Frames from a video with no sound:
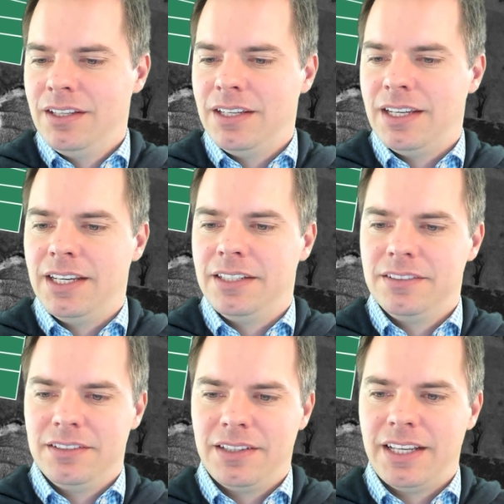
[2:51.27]
and
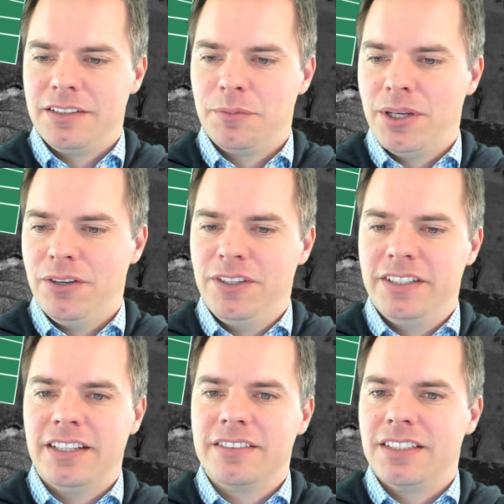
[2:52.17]
that is perfect
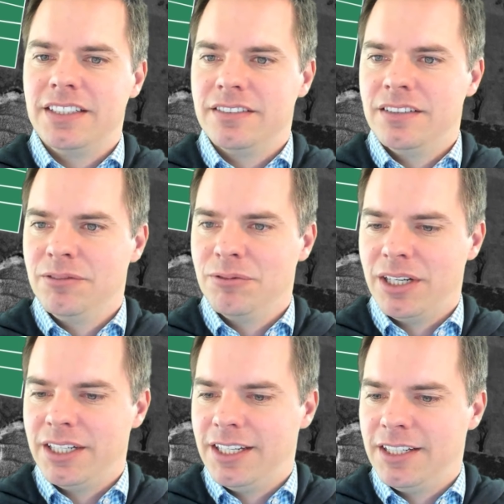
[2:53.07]
as it is
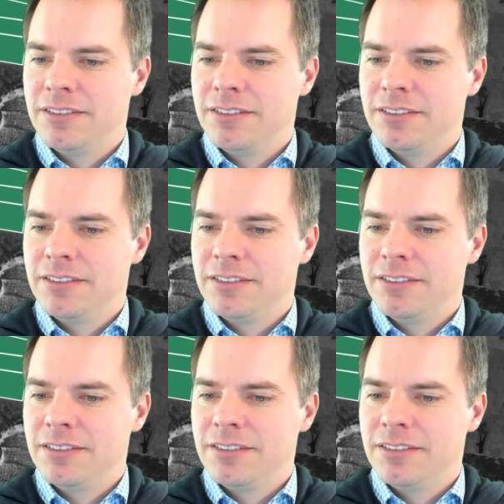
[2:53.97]
right now.